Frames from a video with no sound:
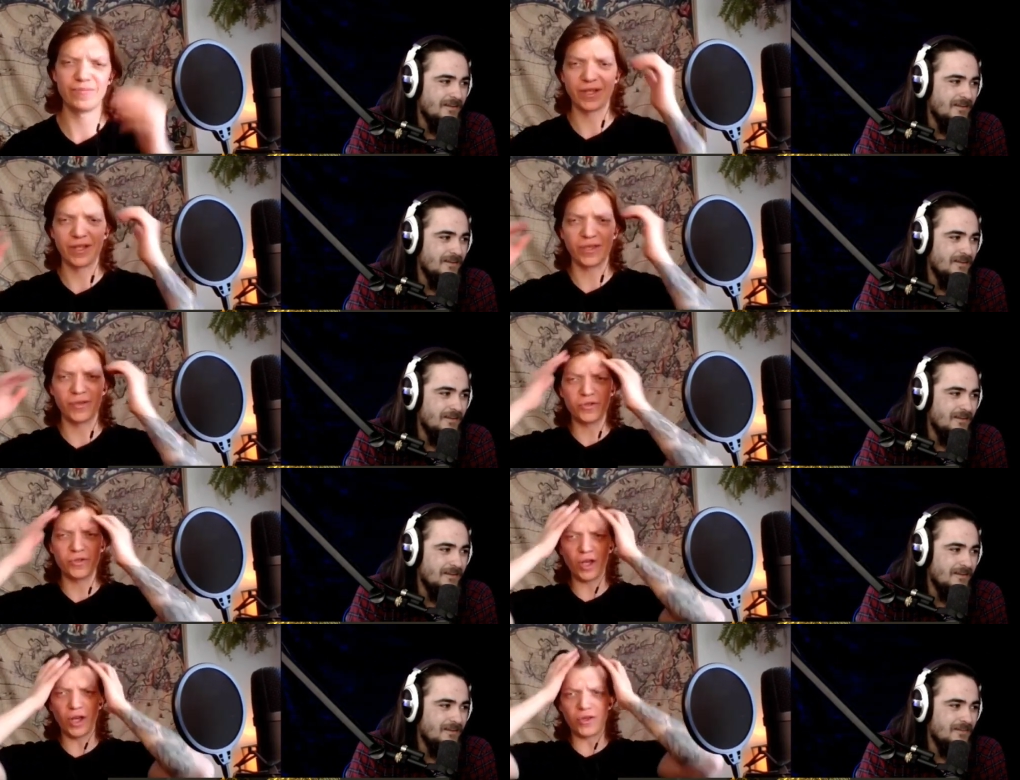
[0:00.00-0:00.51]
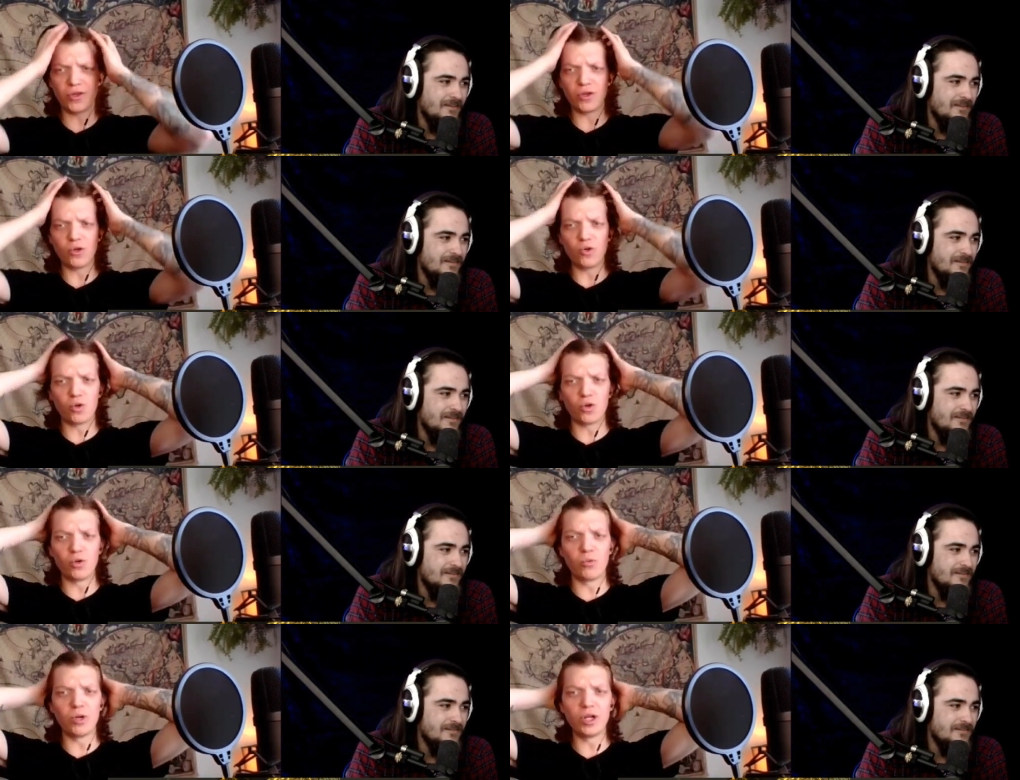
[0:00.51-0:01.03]
Speaker 1: Like, there's nothing
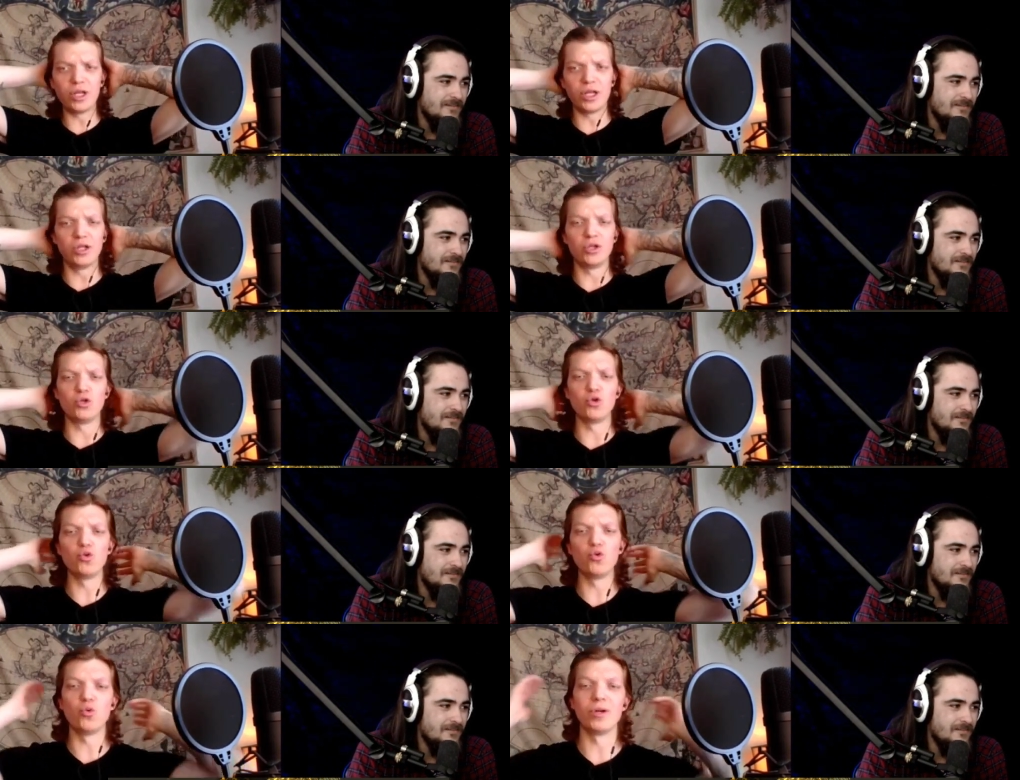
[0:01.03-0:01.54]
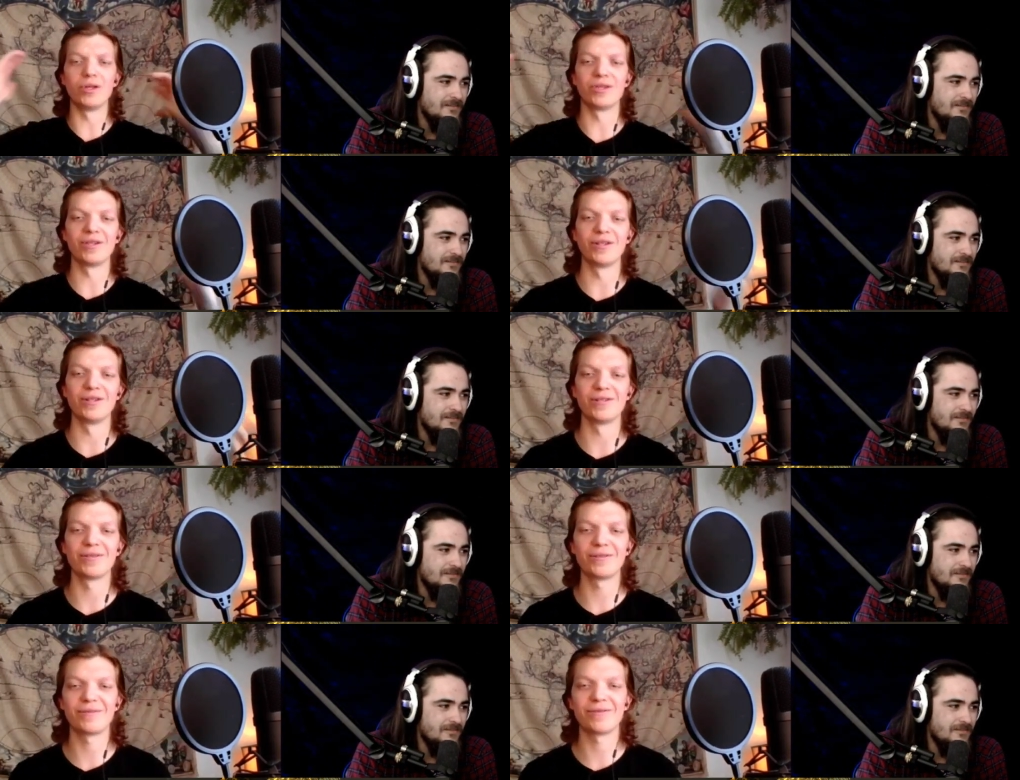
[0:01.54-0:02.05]
you could really do with
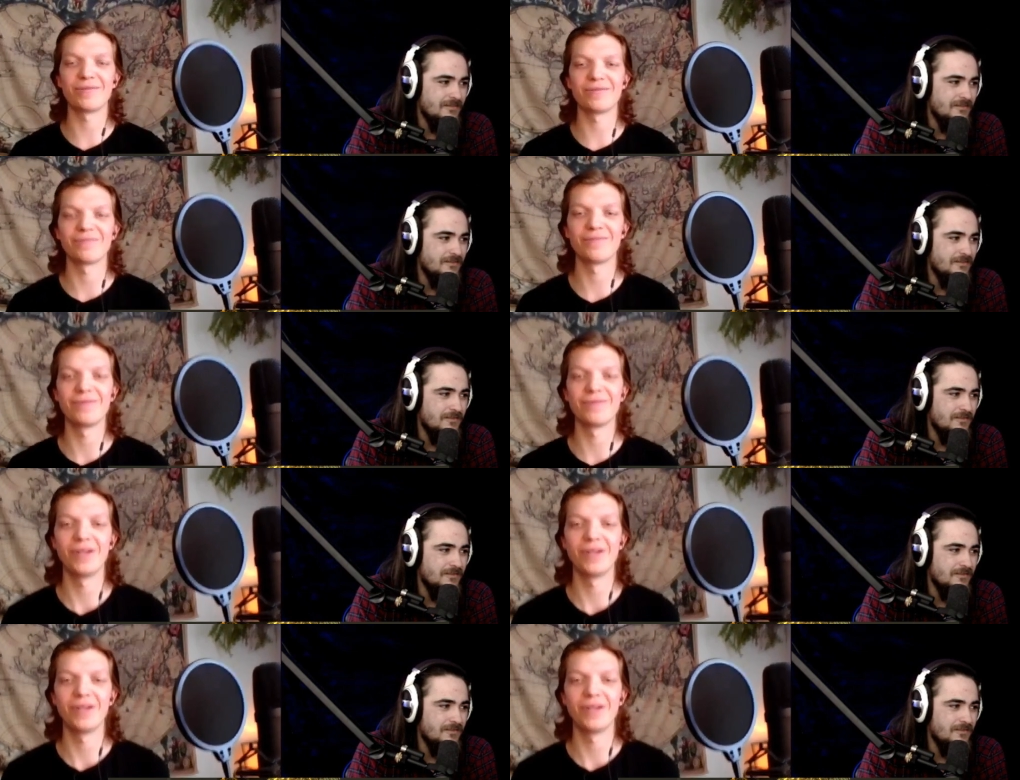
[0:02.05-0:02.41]
this.